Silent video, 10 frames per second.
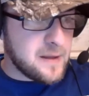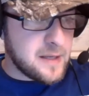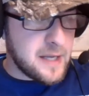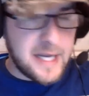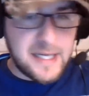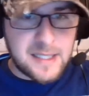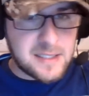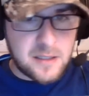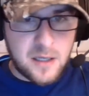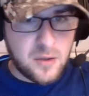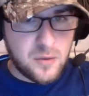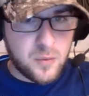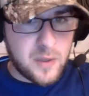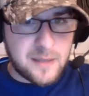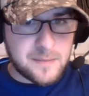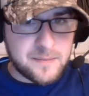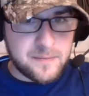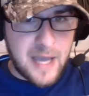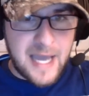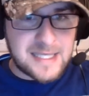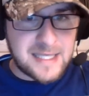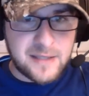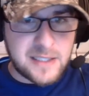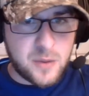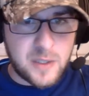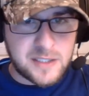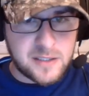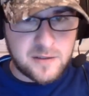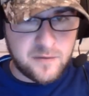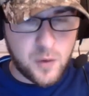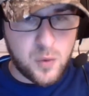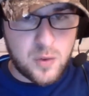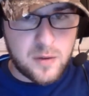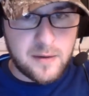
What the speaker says: he doesn't know what I'm asking these questions for.